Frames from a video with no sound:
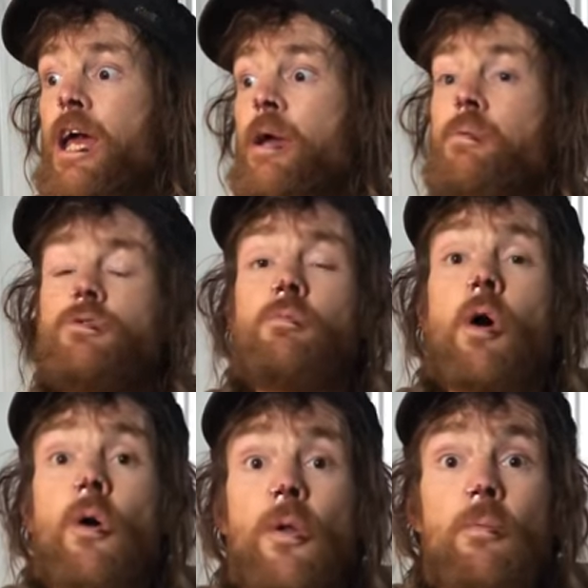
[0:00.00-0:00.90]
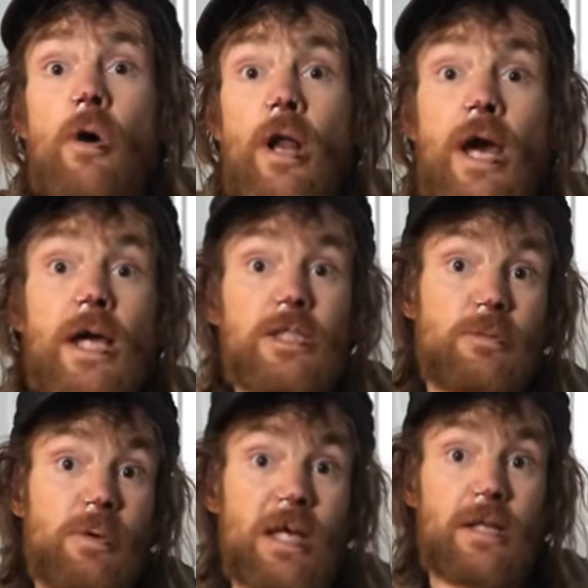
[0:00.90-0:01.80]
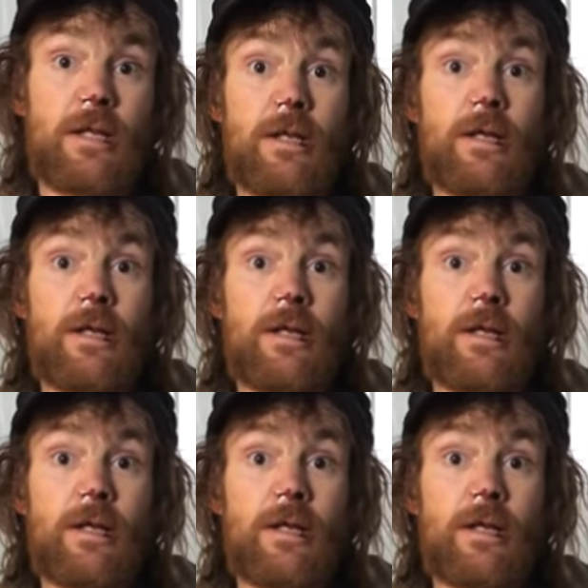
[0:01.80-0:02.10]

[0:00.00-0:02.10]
it was more than what I expected.